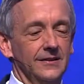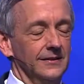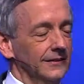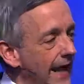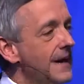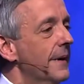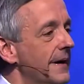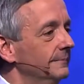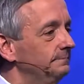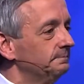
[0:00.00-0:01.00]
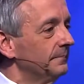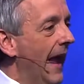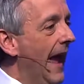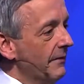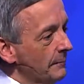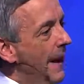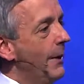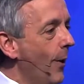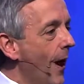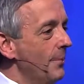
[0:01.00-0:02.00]
laymen have a
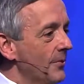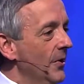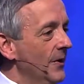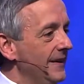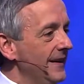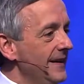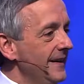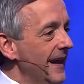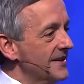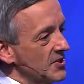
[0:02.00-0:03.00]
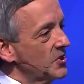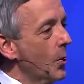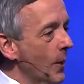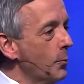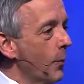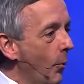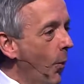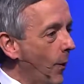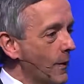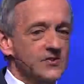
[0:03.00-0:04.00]
better opportunity at securing
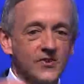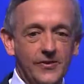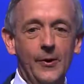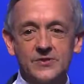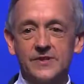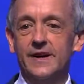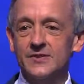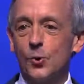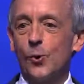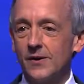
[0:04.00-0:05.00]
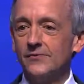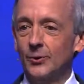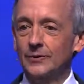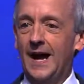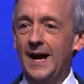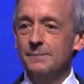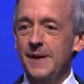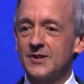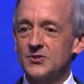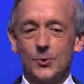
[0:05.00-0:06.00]
rewards than those of us who are in full-time
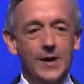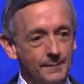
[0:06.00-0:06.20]
ministry.